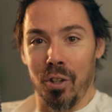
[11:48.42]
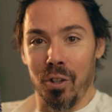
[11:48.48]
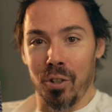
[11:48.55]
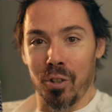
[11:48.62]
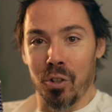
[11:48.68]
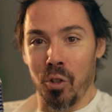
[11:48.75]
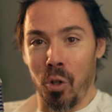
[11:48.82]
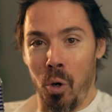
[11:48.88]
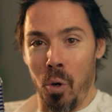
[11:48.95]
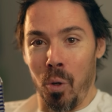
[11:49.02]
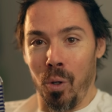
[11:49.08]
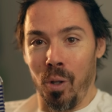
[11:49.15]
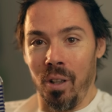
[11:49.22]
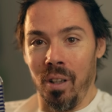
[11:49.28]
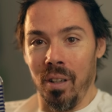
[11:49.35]
Your
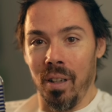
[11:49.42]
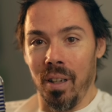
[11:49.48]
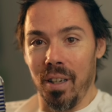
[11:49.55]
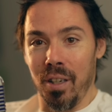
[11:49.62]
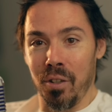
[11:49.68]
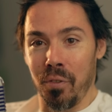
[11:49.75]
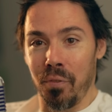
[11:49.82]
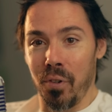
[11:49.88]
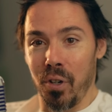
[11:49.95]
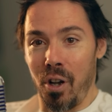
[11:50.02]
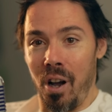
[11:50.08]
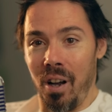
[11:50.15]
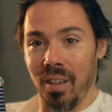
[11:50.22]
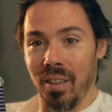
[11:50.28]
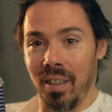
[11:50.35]
soul is
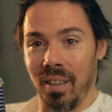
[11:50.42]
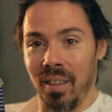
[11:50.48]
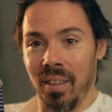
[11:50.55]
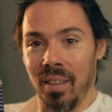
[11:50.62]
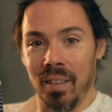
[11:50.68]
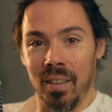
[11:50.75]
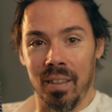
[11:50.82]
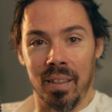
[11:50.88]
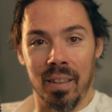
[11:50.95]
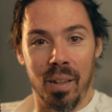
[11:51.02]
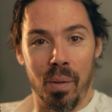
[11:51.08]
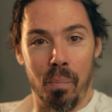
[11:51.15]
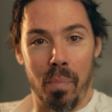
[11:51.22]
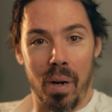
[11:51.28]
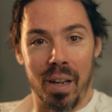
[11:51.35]
forgotten
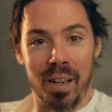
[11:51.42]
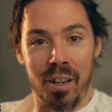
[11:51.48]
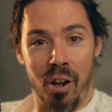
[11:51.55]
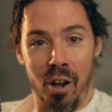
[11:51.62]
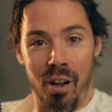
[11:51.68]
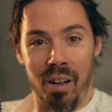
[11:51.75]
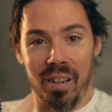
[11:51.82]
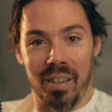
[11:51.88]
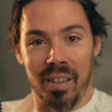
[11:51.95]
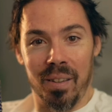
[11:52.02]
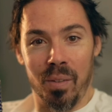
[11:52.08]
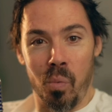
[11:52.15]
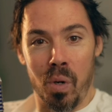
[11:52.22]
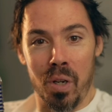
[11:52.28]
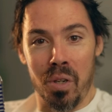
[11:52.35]
by God
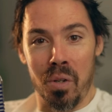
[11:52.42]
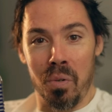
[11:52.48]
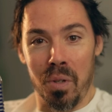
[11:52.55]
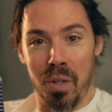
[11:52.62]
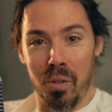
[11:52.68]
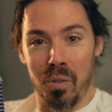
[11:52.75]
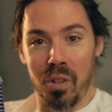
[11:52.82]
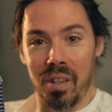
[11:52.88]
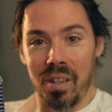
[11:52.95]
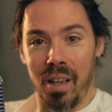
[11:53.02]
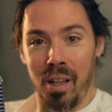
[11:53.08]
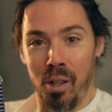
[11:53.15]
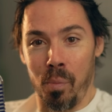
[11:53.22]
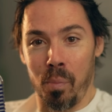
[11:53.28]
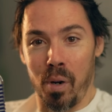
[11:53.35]
when you use a
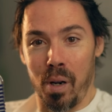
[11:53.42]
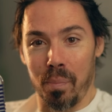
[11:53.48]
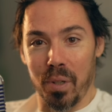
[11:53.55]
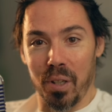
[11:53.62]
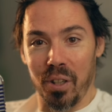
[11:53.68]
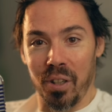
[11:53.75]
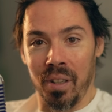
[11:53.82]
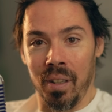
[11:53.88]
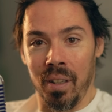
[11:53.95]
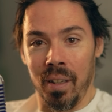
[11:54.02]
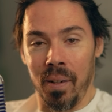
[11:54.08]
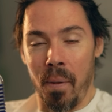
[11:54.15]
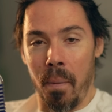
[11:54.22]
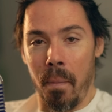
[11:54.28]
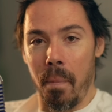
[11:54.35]
teleprompter.
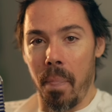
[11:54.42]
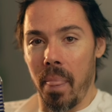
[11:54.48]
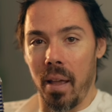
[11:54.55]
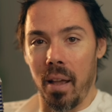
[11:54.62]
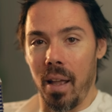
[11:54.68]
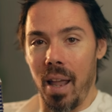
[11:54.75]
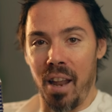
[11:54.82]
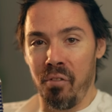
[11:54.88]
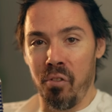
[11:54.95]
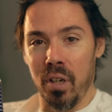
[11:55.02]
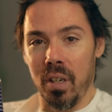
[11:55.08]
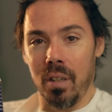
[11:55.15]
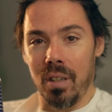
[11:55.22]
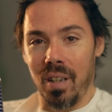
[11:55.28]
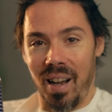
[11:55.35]

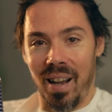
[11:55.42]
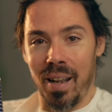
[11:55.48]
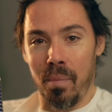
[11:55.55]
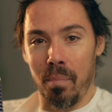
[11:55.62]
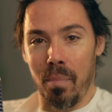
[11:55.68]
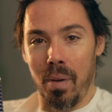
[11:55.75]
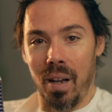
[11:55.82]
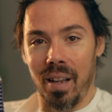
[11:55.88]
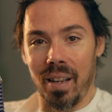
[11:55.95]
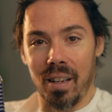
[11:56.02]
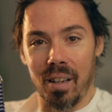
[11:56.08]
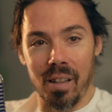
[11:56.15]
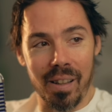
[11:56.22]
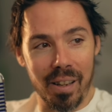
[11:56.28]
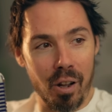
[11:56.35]
Every time I
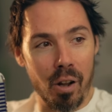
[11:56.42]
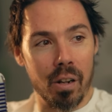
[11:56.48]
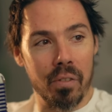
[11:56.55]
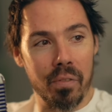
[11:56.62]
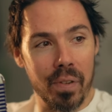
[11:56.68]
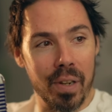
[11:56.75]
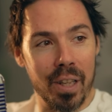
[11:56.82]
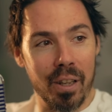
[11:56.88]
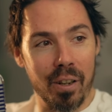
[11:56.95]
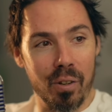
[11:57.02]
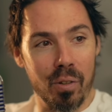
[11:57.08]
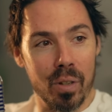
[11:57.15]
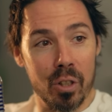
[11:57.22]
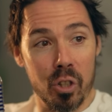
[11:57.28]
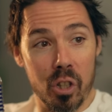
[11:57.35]
click on a
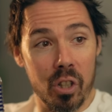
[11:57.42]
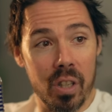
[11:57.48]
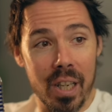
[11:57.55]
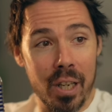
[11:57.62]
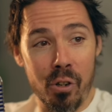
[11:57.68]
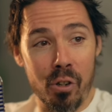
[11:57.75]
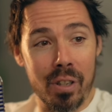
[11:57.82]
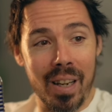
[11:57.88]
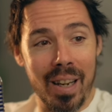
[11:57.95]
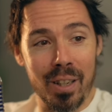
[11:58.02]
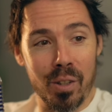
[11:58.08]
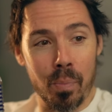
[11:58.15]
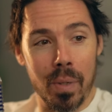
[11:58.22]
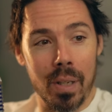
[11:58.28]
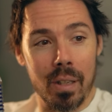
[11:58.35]
video, it just
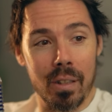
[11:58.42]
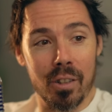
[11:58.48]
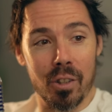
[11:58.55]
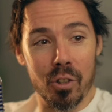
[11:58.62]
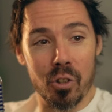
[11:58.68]
irritates me